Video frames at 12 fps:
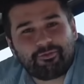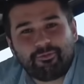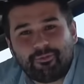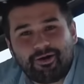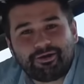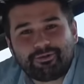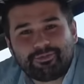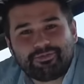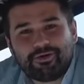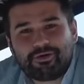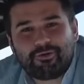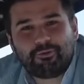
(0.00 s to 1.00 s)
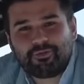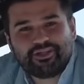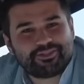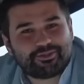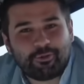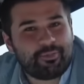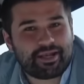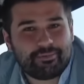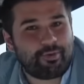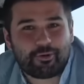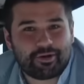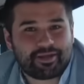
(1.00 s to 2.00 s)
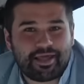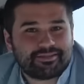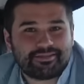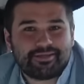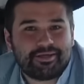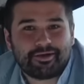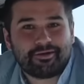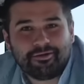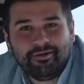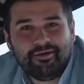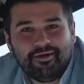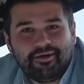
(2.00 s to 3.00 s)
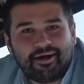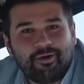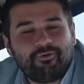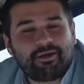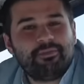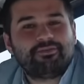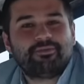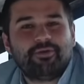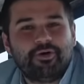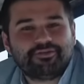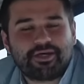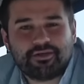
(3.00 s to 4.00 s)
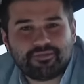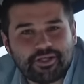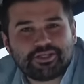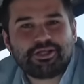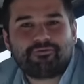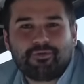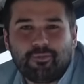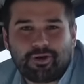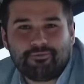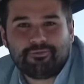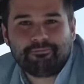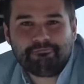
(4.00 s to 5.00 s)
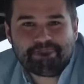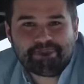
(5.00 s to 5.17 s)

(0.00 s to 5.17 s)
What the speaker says: on the water, but there are only so many boating days in the year. I want to make the most out of each and every one of them.